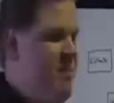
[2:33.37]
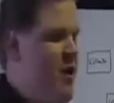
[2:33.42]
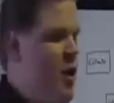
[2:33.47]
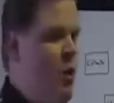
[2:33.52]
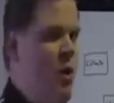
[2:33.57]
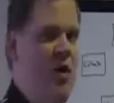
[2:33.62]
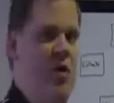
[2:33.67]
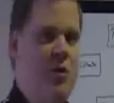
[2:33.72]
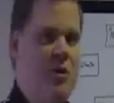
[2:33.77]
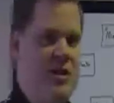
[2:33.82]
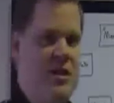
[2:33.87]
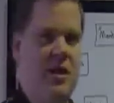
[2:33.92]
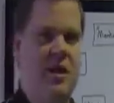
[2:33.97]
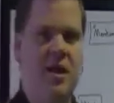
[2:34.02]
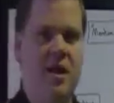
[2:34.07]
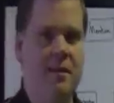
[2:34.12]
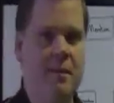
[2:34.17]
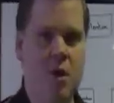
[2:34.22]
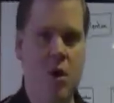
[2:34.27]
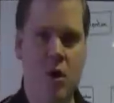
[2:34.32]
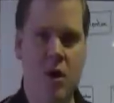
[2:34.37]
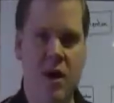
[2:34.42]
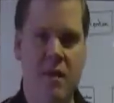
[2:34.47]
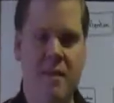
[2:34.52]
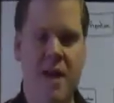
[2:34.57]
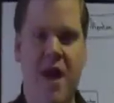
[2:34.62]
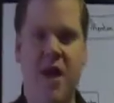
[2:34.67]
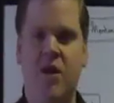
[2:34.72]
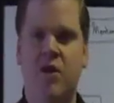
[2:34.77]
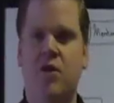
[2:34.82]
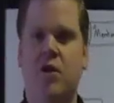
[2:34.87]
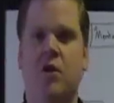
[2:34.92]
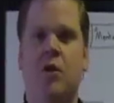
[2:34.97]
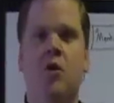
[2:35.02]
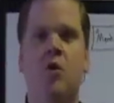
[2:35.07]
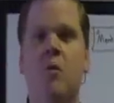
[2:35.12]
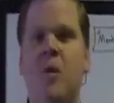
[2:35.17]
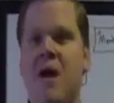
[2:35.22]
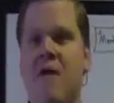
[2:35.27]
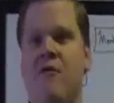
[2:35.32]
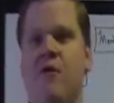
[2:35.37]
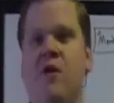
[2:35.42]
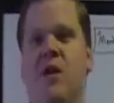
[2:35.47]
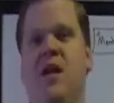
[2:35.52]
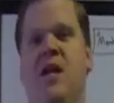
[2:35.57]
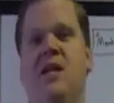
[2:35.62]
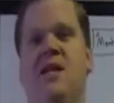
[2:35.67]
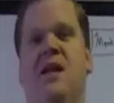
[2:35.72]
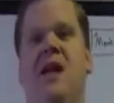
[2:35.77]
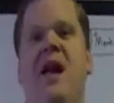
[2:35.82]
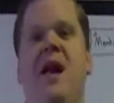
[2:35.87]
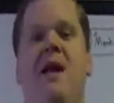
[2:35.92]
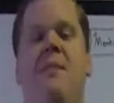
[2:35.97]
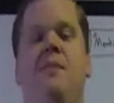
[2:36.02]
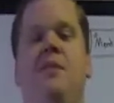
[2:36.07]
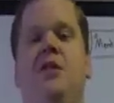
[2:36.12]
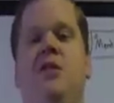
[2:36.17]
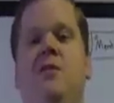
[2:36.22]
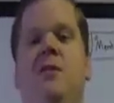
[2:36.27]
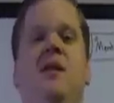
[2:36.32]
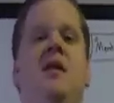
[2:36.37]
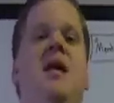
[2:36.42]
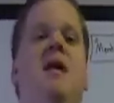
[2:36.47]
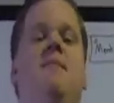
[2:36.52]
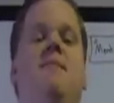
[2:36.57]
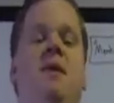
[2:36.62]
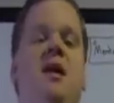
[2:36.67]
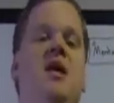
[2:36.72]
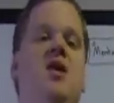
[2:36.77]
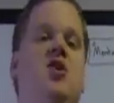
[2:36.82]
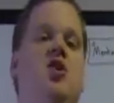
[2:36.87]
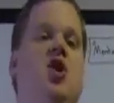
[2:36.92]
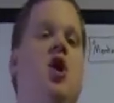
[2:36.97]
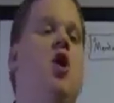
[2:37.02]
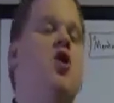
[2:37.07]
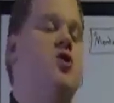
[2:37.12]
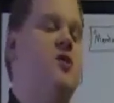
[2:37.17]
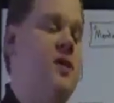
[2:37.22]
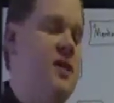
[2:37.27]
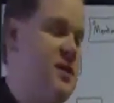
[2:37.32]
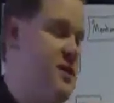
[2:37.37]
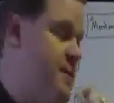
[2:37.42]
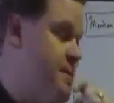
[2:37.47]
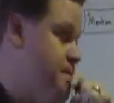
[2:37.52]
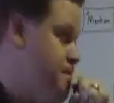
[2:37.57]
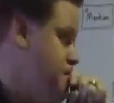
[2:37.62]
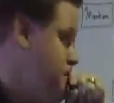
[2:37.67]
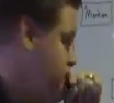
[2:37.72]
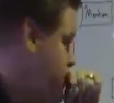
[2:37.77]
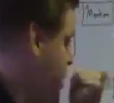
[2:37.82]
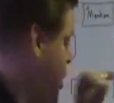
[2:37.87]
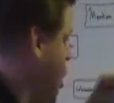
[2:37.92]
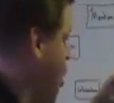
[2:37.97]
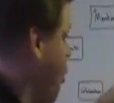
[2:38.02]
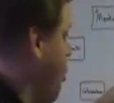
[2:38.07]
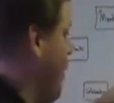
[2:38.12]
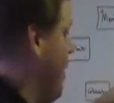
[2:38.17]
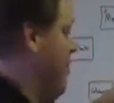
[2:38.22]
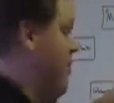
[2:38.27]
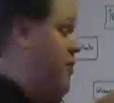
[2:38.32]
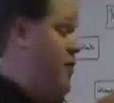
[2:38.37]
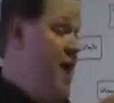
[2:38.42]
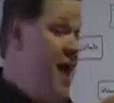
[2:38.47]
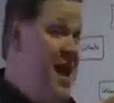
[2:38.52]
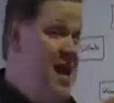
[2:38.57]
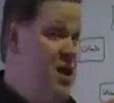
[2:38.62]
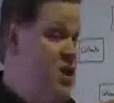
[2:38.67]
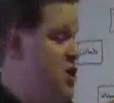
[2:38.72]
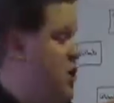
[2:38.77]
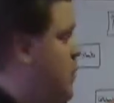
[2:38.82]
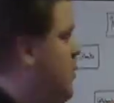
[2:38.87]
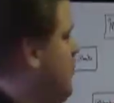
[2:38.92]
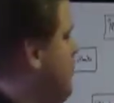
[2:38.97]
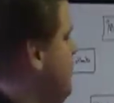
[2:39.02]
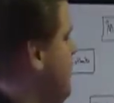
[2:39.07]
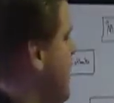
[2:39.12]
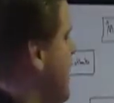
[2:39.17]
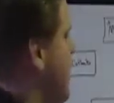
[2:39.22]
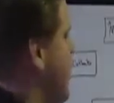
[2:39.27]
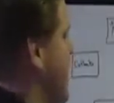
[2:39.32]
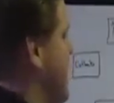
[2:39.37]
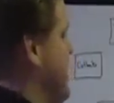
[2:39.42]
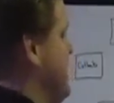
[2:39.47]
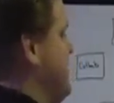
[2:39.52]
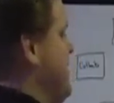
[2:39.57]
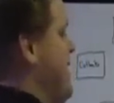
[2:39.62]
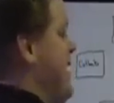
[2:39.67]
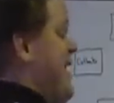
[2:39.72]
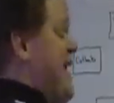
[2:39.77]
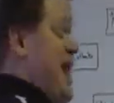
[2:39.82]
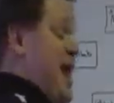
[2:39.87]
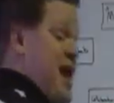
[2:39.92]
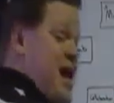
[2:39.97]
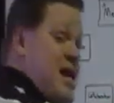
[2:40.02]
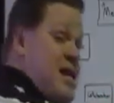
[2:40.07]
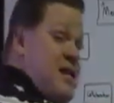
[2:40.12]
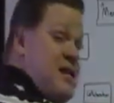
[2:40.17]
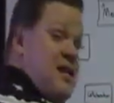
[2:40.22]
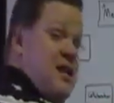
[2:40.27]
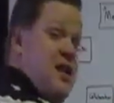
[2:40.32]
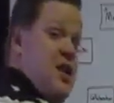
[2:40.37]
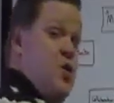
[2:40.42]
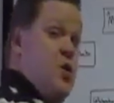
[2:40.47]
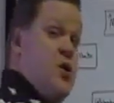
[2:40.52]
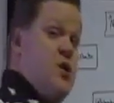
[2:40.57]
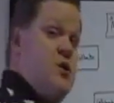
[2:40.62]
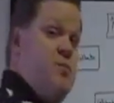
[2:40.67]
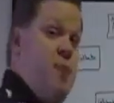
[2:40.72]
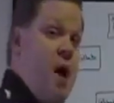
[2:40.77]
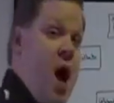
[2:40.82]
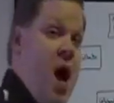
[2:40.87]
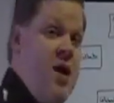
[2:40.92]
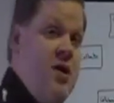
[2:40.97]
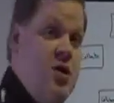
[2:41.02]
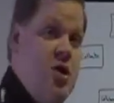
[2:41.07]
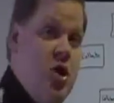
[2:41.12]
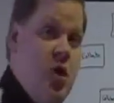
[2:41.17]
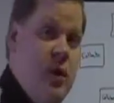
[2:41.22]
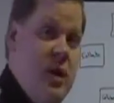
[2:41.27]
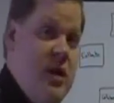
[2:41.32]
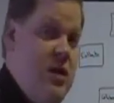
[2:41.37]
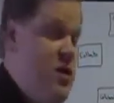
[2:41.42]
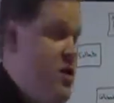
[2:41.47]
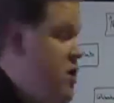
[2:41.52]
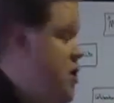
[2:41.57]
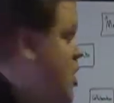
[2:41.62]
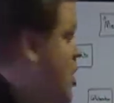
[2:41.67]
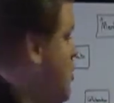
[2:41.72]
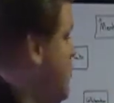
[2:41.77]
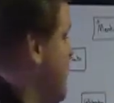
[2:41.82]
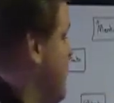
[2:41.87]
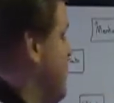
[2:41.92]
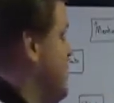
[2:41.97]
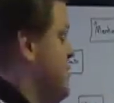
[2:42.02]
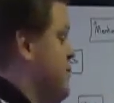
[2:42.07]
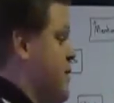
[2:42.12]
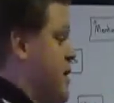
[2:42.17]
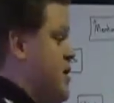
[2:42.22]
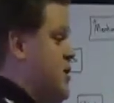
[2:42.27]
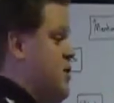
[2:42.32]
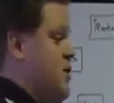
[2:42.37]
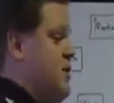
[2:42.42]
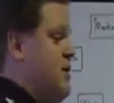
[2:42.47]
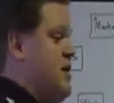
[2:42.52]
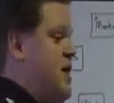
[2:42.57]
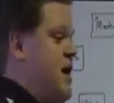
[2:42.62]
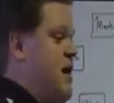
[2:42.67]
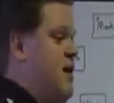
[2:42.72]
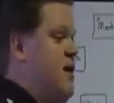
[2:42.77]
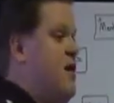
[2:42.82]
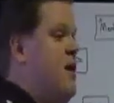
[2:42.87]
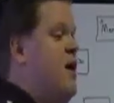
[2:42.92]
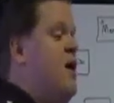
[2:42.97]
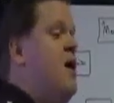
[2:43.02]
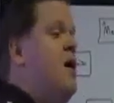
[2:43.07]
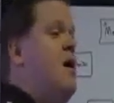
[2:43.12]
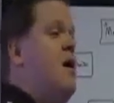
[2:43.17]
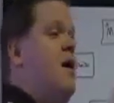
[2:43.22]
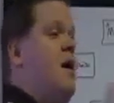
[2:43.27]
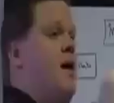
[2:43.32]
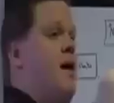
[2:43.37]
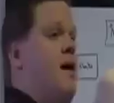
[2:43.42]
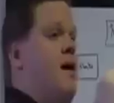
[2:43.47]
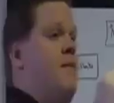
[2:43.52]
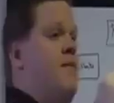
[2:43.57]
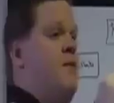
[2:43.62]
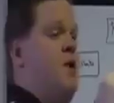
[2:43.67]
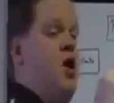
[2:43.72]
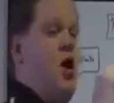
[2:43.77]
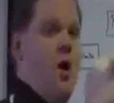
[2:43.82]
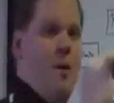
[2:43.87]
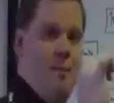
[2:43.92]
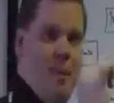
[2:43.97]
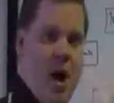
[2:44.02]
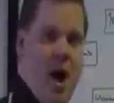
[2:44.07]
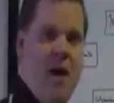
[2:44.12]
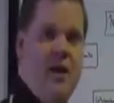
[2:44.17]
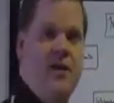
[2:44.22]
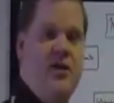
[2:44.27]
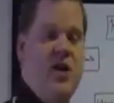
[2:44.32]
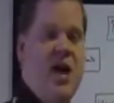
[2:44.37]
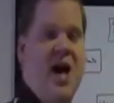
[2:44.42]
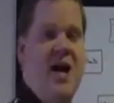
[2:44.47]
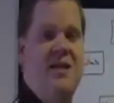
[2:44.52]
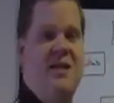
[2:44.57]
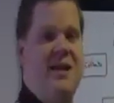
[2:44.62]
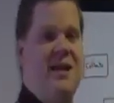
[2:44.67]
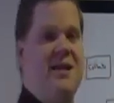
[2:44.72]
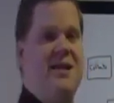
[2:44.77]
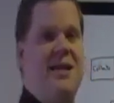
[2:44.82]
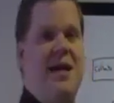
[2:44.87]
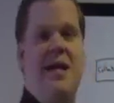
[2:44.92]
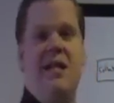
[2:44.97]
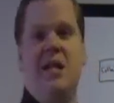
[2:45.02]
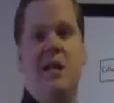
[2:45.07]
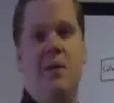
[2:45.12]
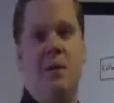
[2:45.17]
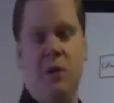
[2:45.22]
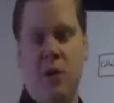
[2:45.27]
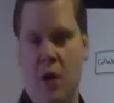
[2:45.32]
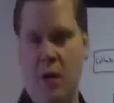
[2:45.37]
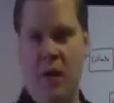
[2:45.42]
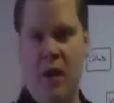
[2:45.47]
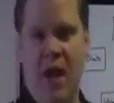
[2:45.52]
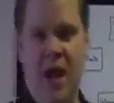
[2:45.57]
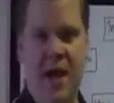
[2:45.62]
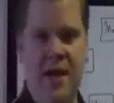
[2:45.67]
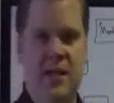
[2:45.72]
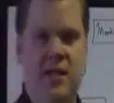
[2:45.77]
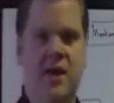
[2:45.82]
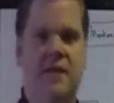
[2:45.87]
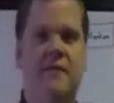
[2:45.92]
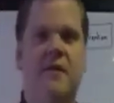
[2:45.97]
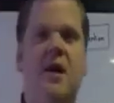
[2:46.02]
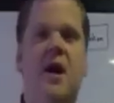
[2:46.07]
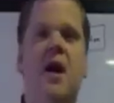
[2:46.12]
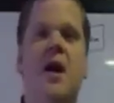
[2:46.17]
whether it's the community manager, whomever it is that happens to be in charge of this, what they do is they instantly respond to it. You know, they respond to it saying, apologizing and saying something along the lines of,